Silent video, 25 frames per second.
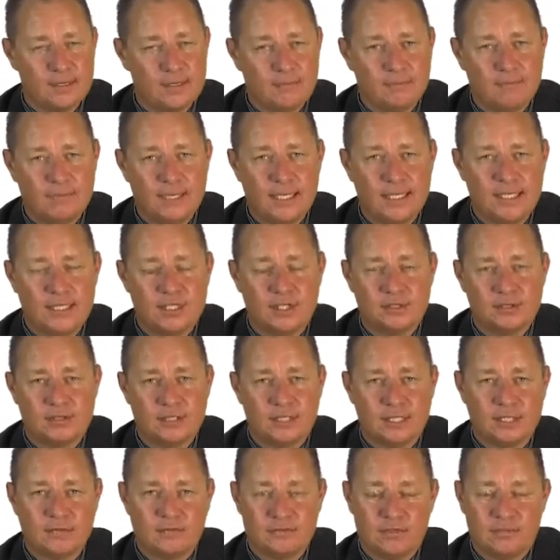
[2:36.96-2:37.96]
manage
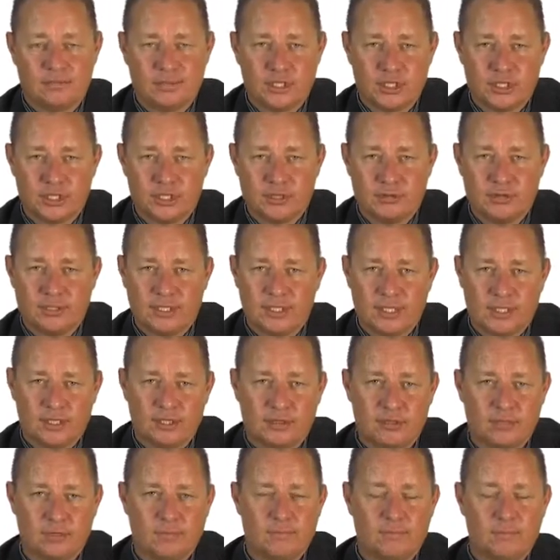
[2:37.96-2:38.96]
yourself to make sure that
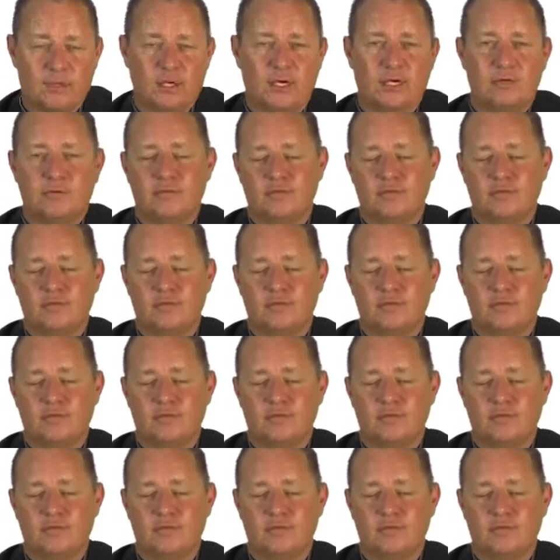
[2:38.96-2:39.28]
you comply